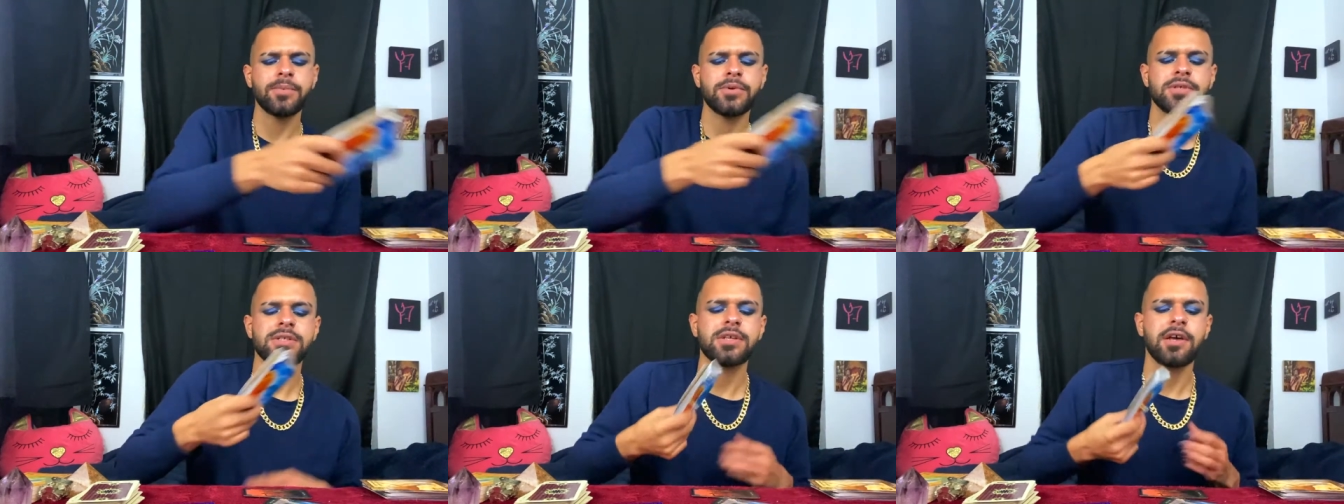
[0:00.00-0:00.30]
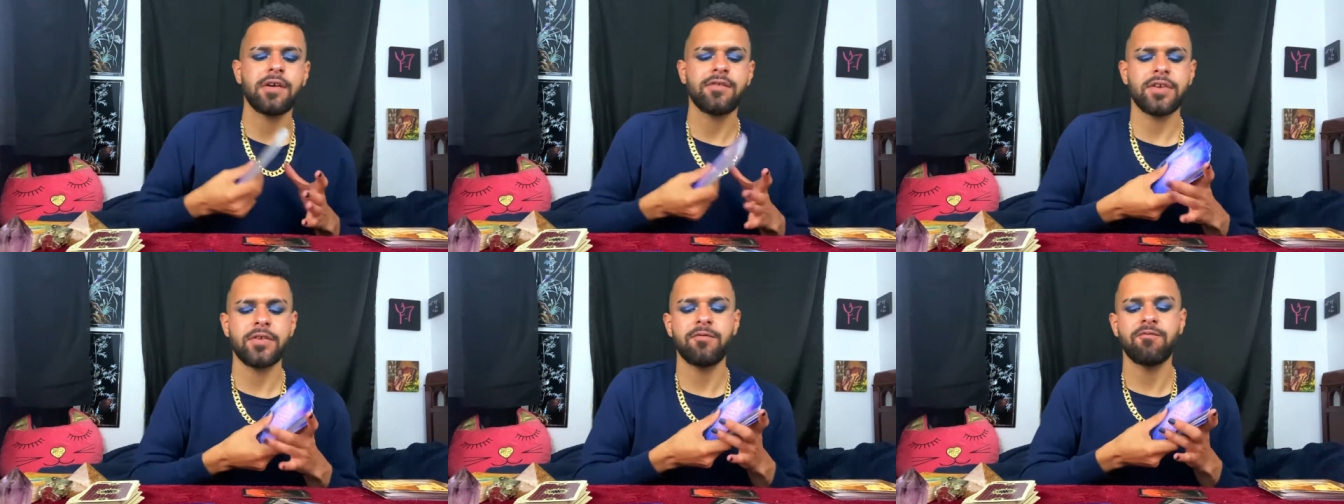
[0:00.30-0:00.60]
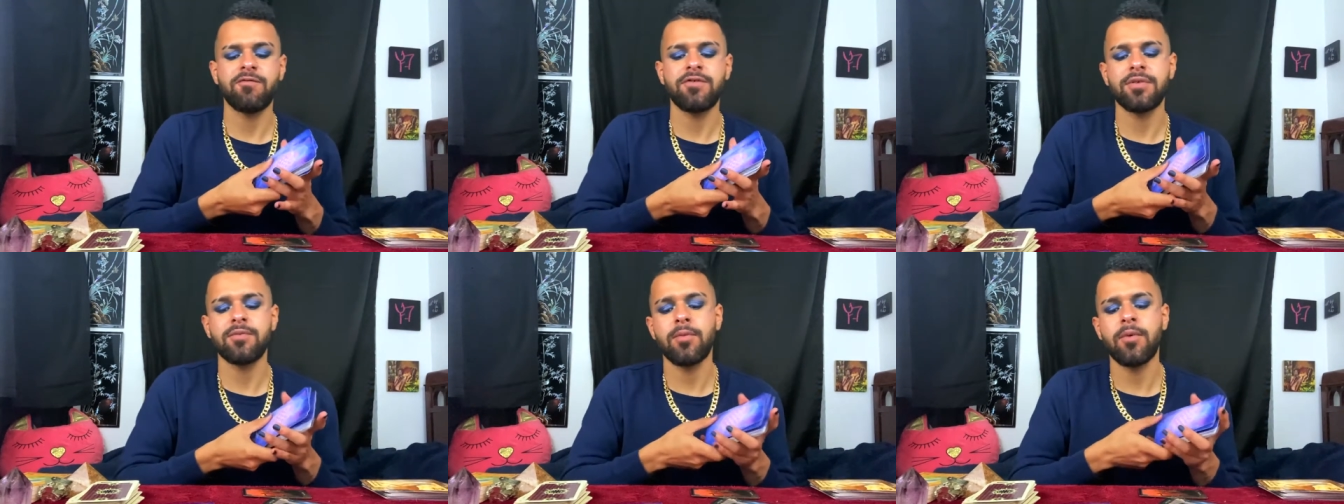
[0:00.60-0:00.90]
yourself
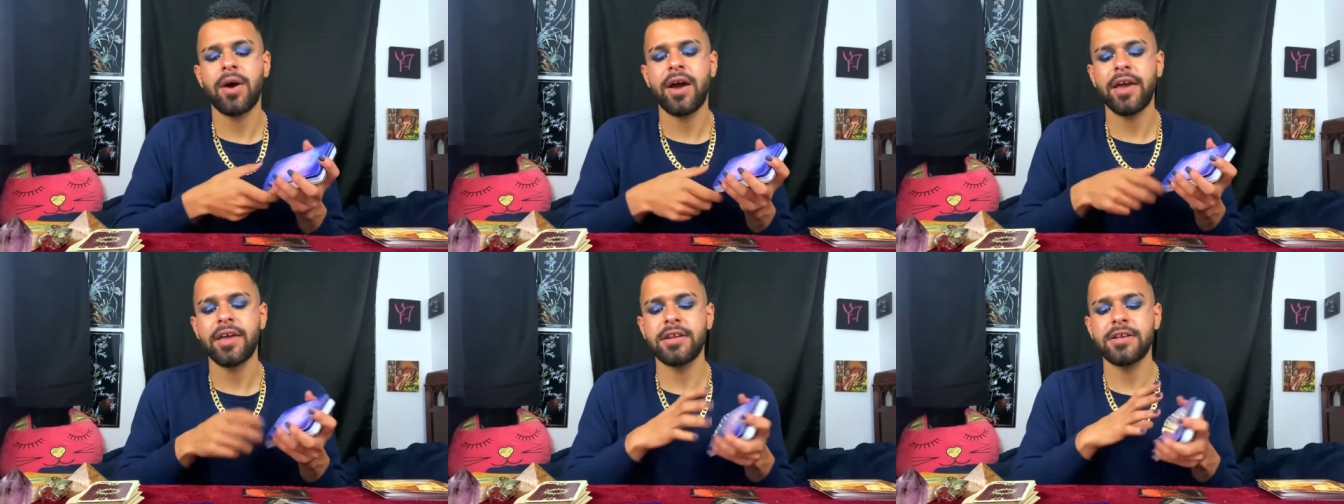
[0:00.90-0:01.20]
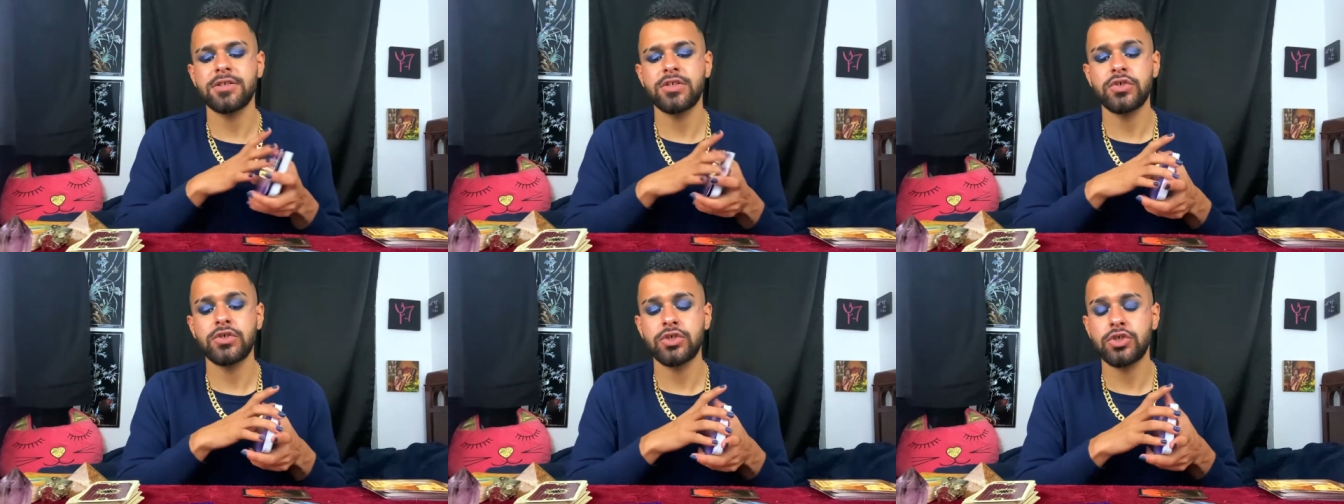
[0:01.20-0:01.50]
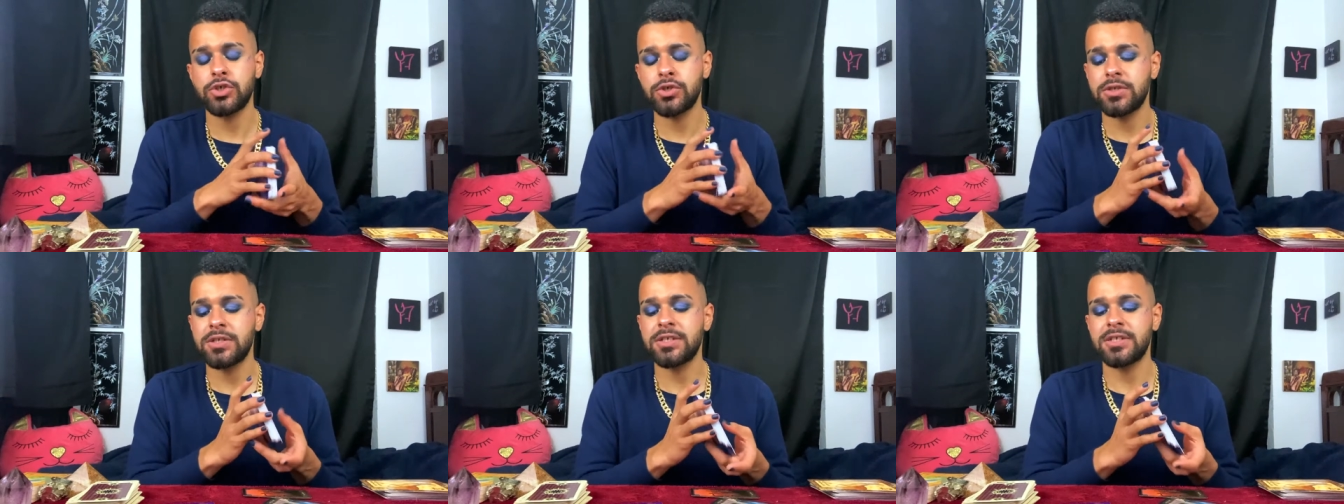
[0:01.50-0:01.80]
and why it is you're
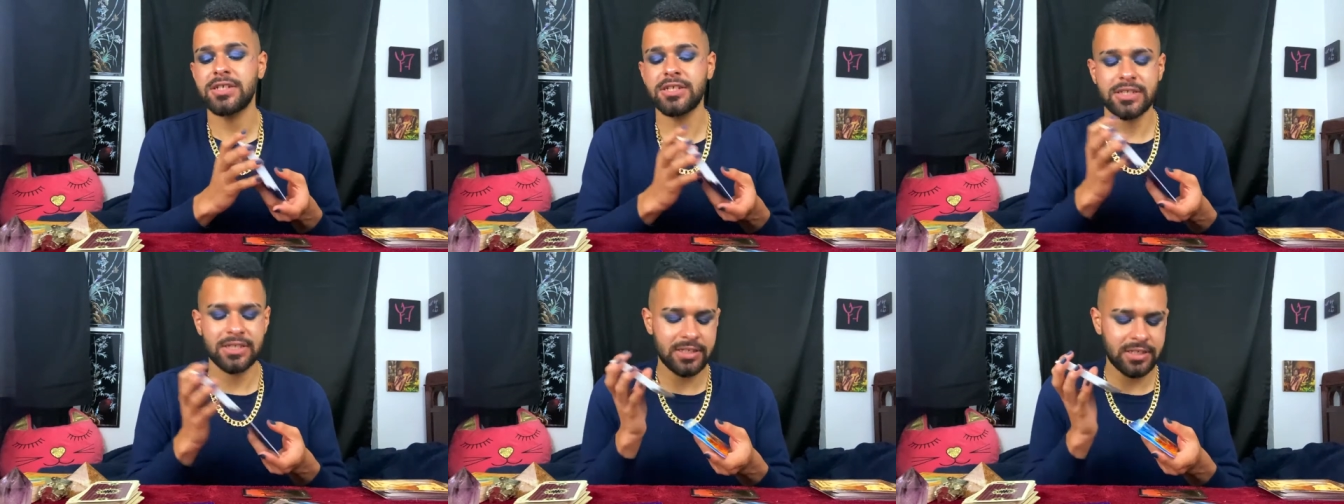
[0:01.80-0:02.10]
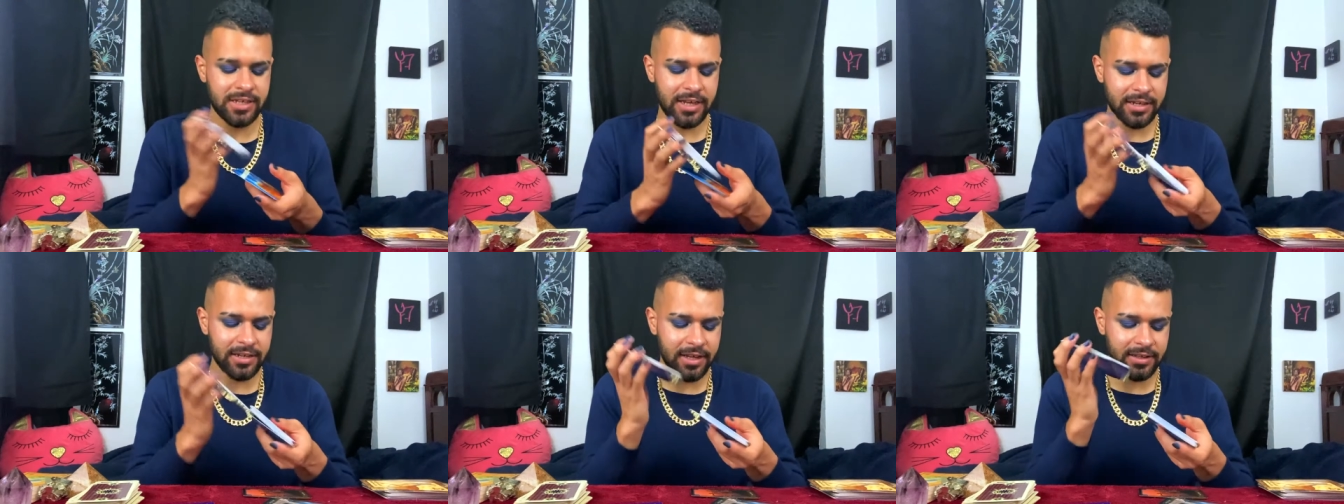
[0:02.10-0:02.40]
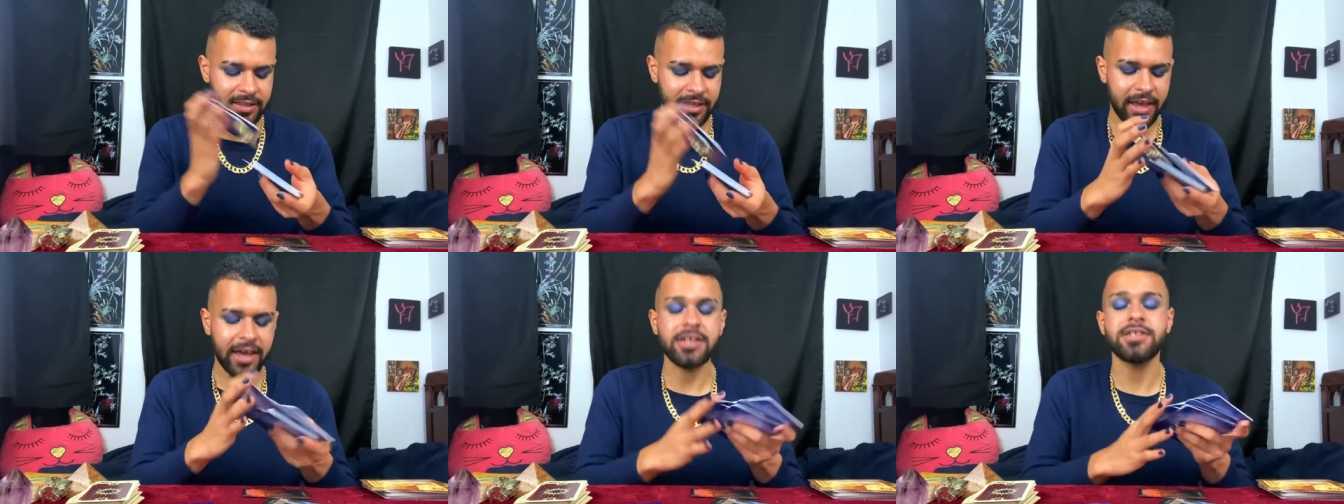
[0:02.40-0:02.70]
choosing to stand at
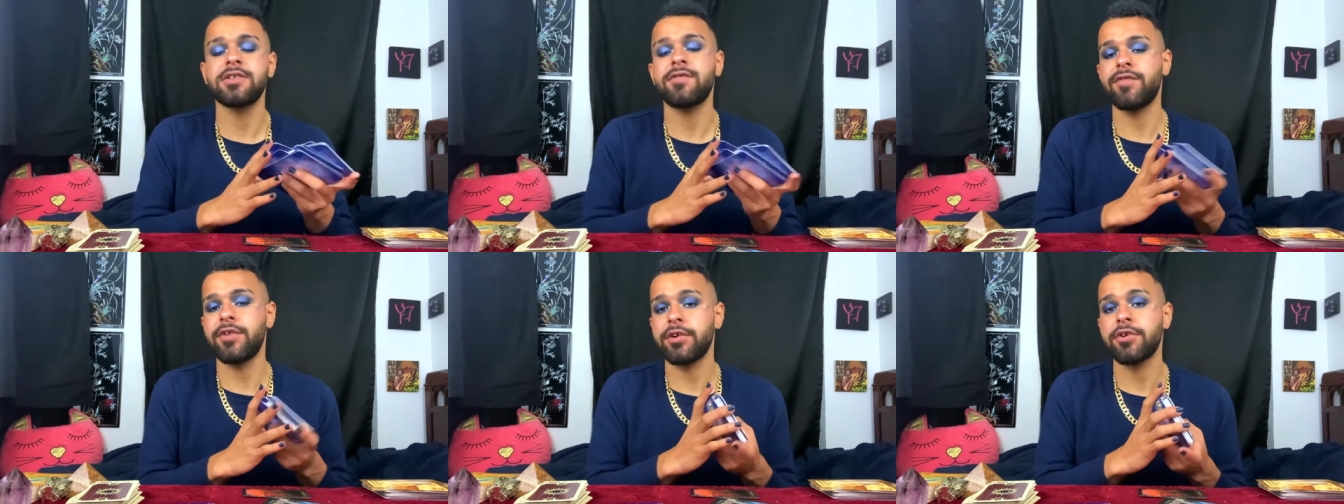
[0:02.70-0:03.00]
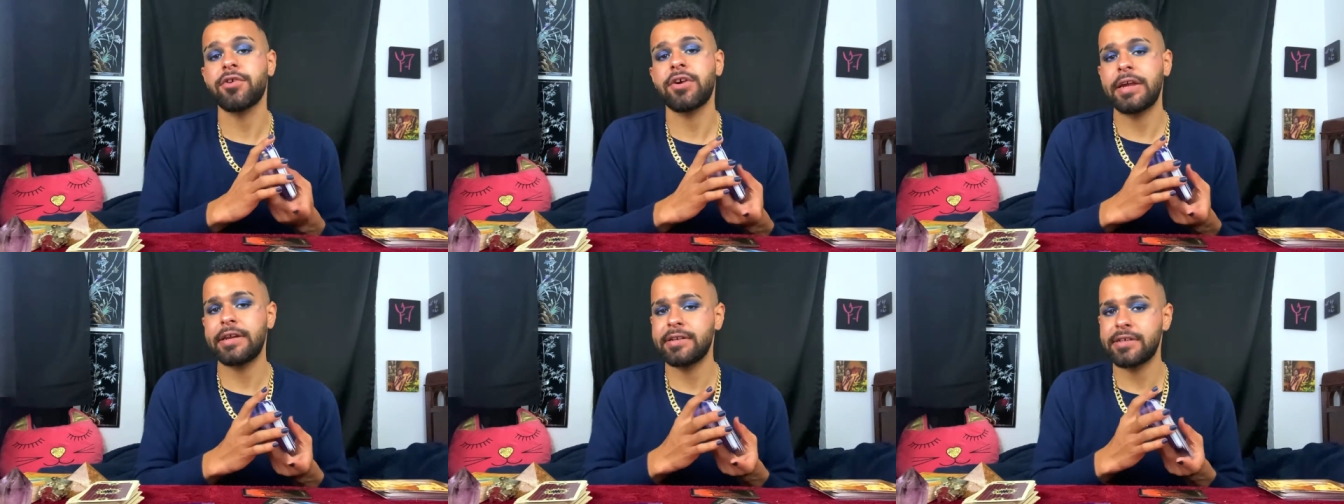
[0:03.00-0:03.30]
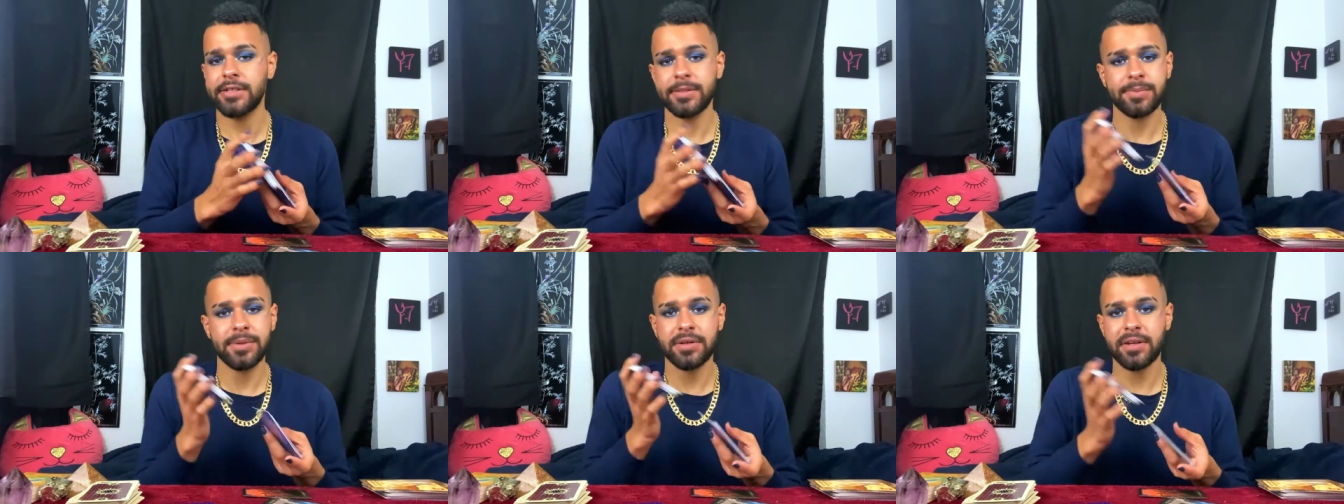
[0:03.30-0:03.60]
the edge of your
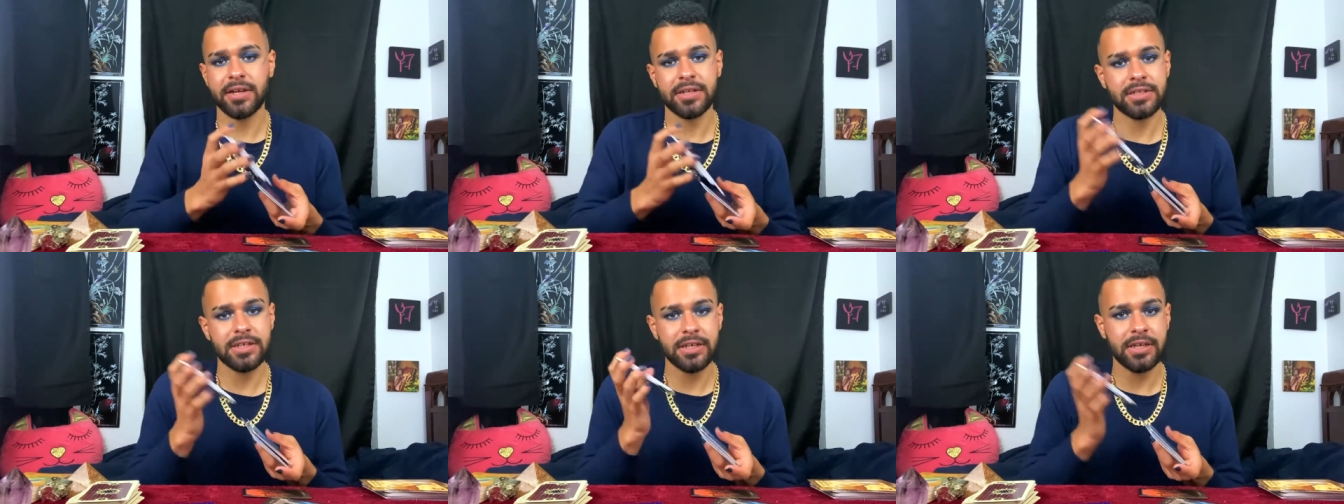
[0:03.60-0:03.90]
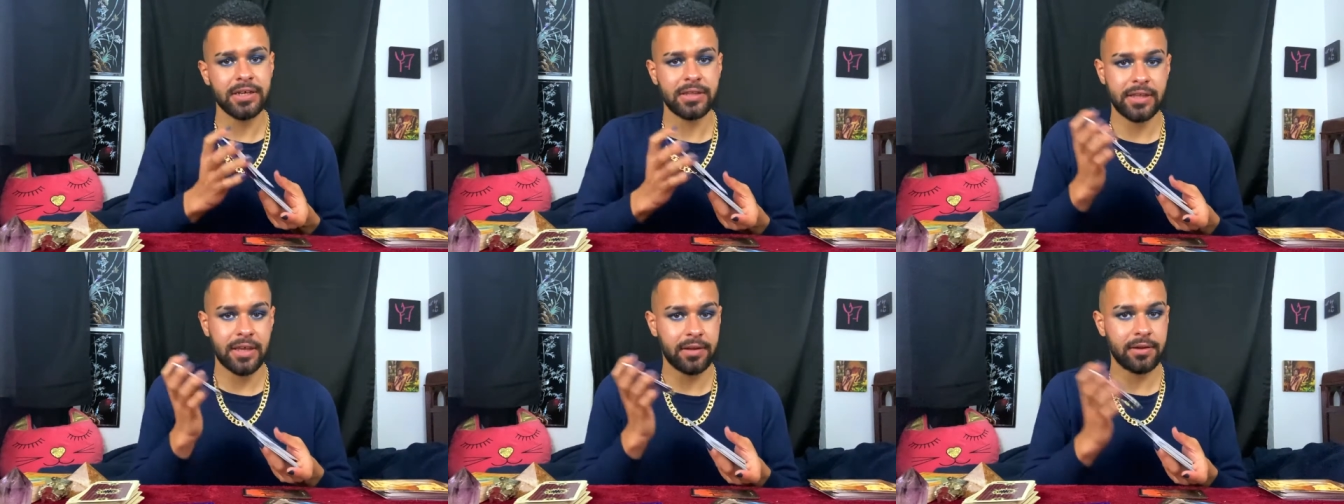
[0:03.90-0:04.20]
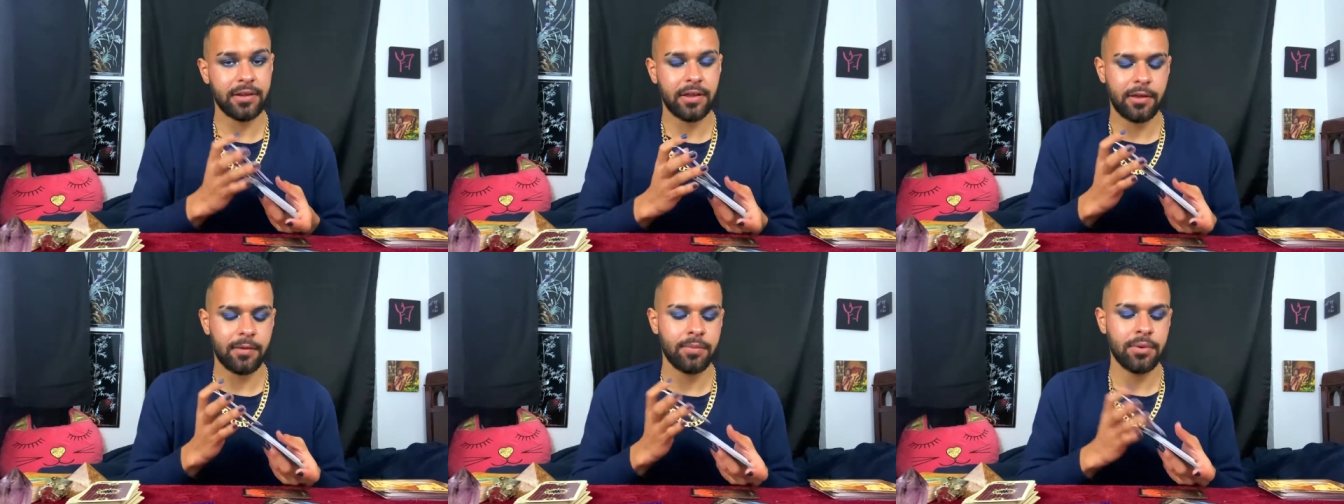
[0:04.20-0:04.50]
greatness but not taking that
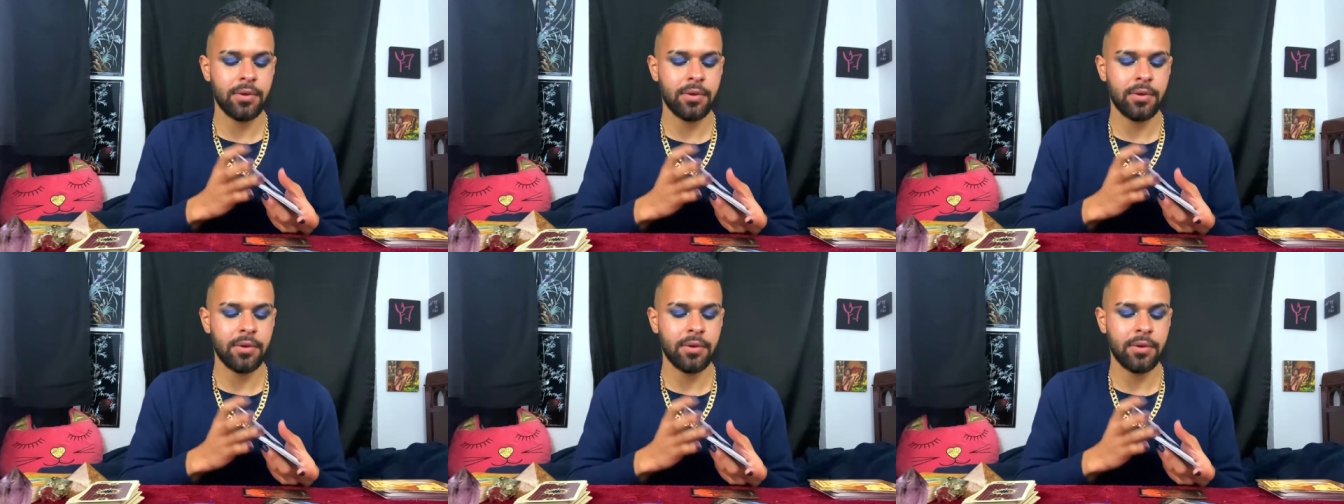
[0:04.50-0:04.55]
leap.